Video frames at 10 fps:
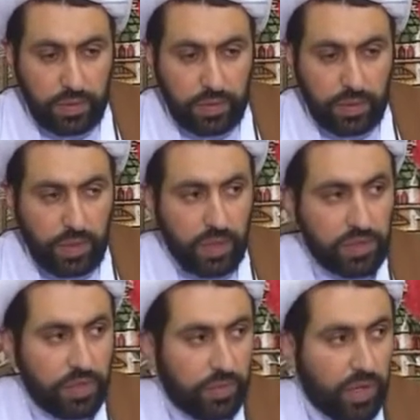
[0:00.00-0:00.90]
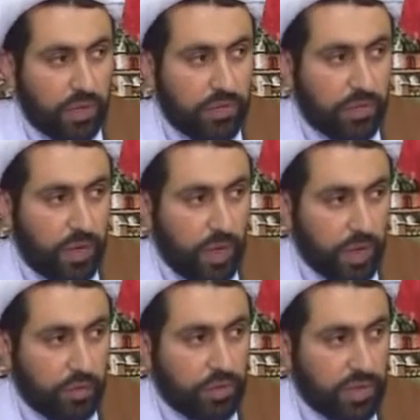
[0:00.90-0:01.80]
the concept of
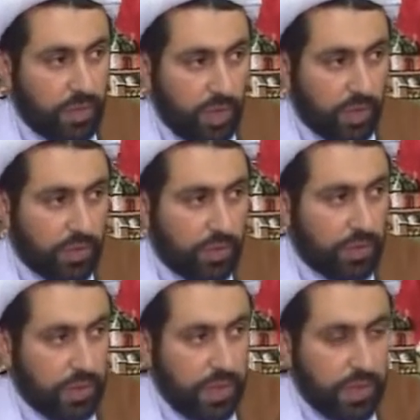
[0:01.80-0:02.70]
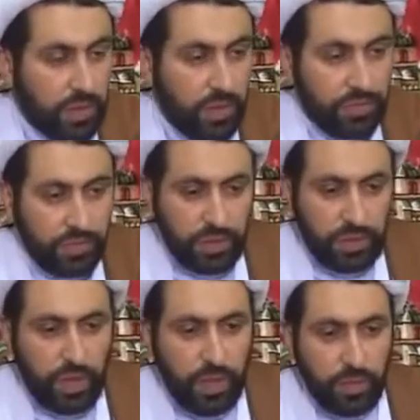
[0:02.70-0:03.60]
Akhir al-Zaman, the end of the
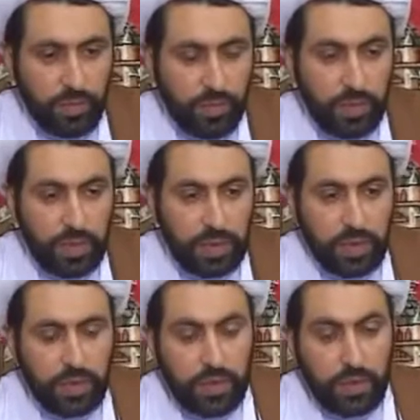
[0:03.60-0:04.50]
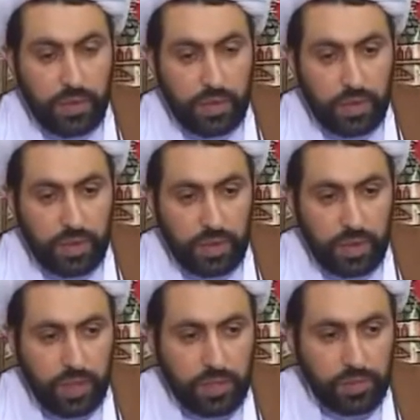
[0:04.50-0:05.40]
time,
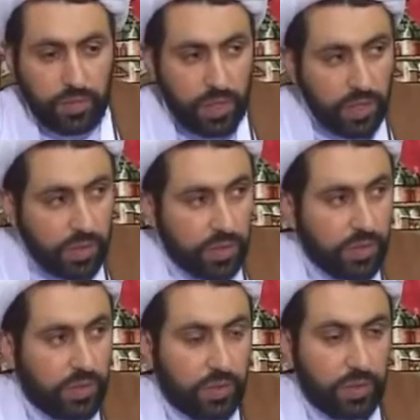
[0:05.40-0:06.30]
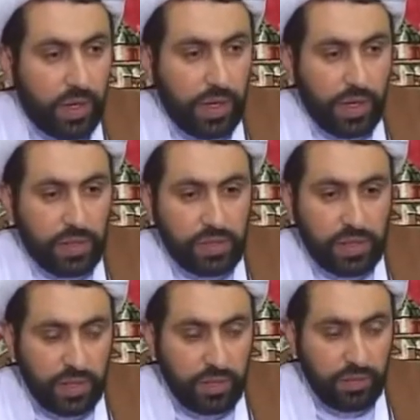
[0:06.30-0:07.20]
its meaning, its
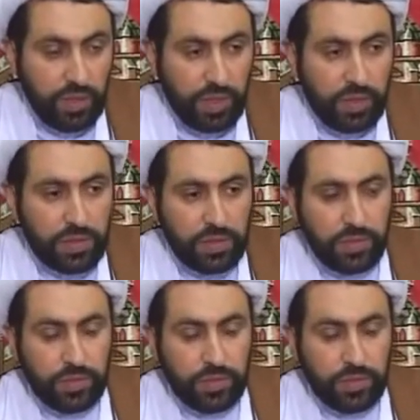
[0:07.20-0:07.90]
significance,